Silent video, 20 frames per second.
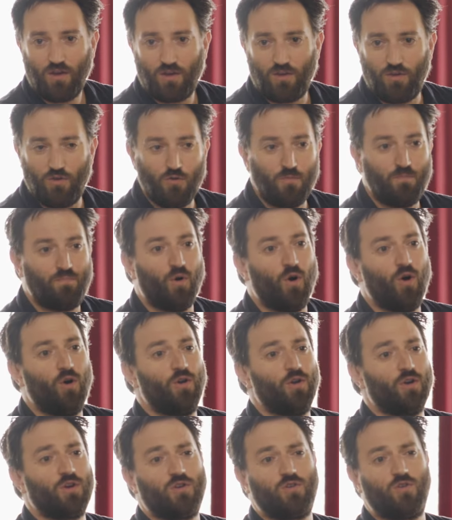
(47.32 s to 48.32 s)
you
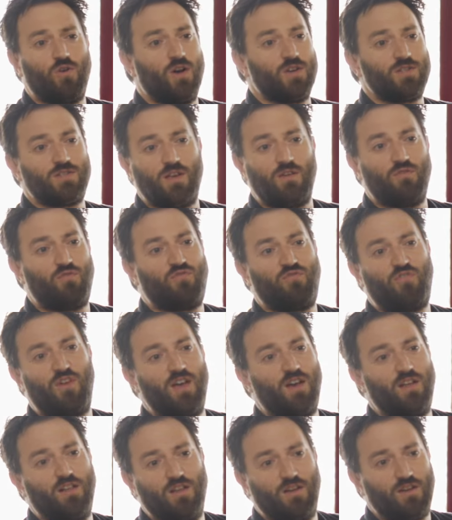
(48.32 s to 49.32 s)
border-crossing
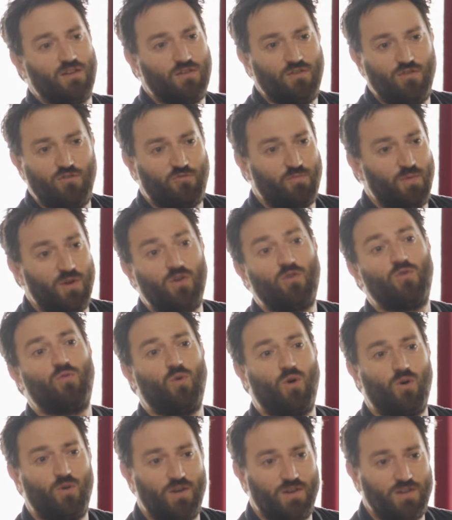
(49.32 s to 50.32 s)
Fegelach who've been
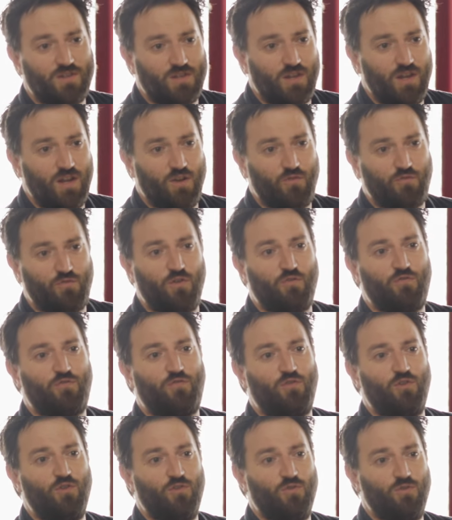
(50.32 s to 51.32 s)
quarantined for
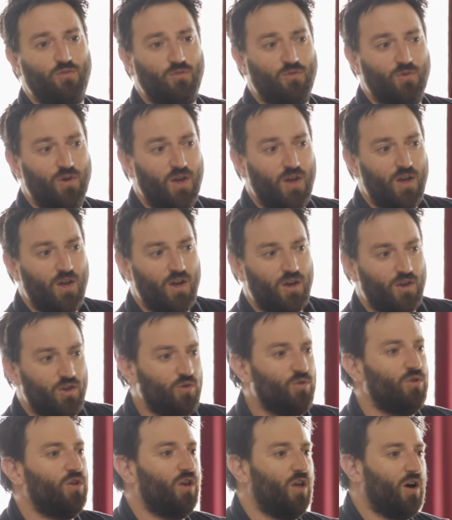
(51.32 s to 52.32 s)
flu,
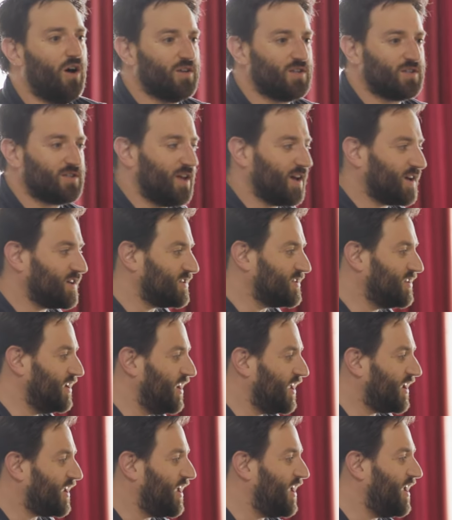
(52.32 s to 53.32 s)
you lost
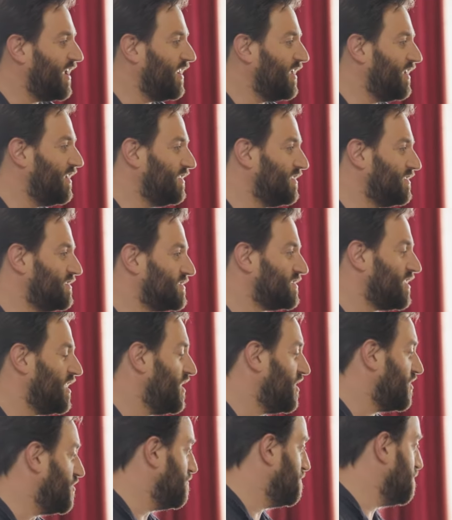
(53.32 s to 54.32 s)
exilic aliens, you